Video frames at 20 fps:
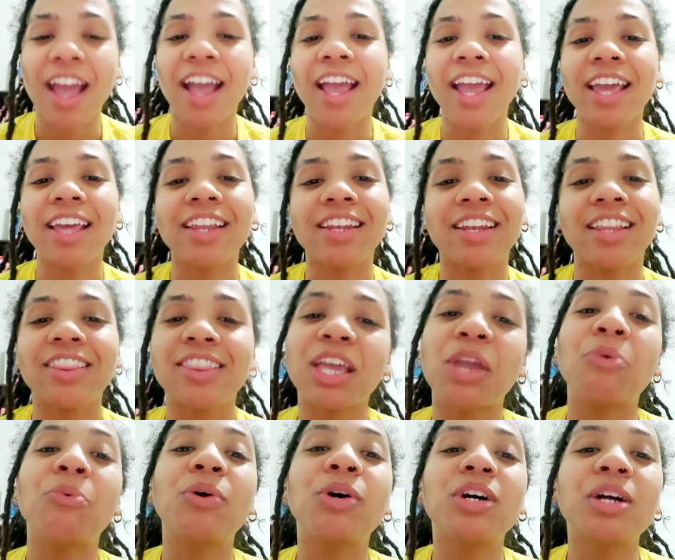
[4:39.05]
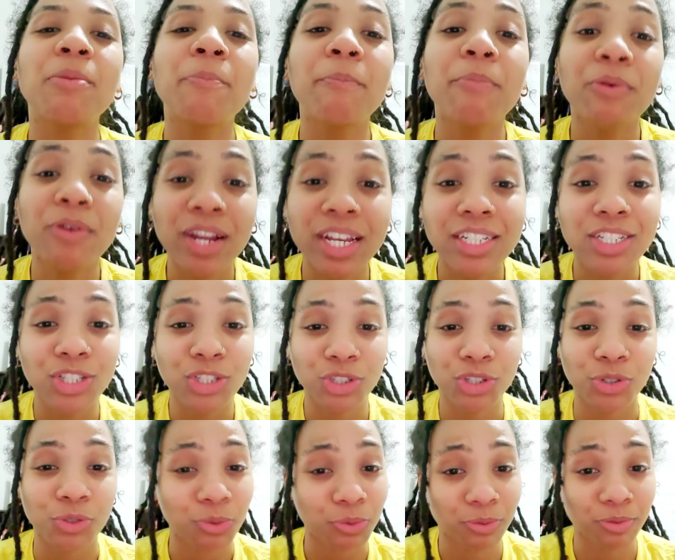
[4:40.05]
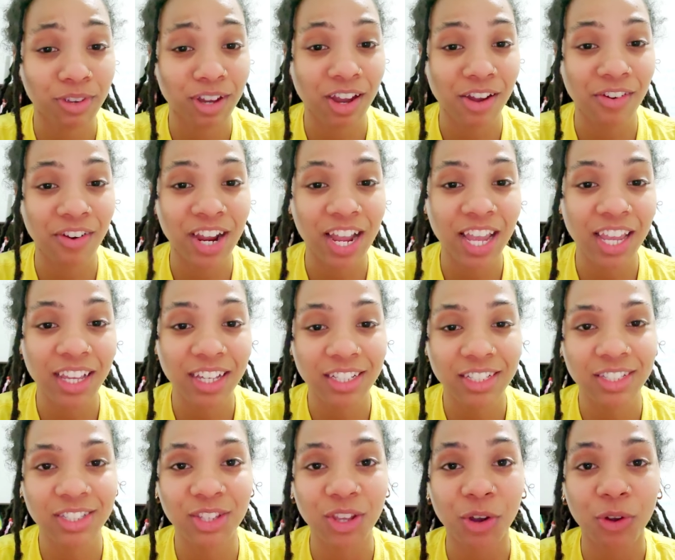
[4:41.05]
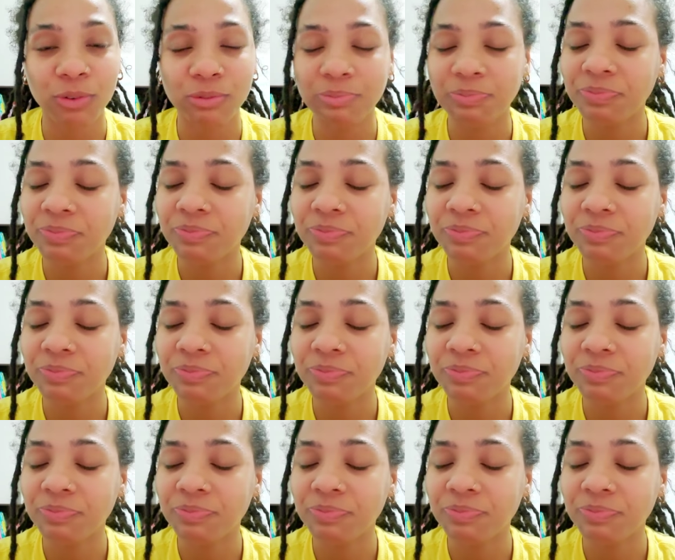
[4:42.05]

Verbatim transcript: and they will embrace you. All right. So